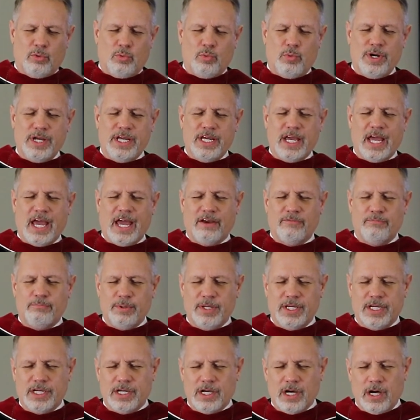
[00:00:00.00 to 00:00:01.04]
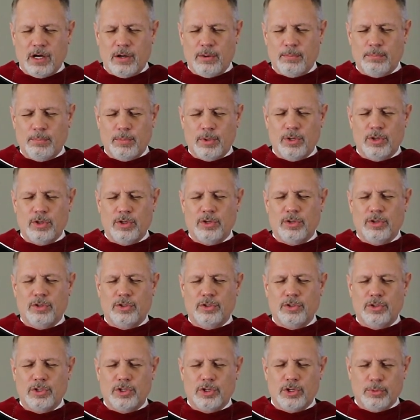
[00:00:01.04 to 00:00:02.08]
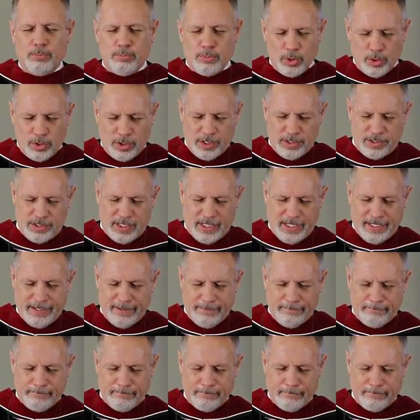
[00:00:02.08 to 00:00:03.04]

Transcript: we have become community.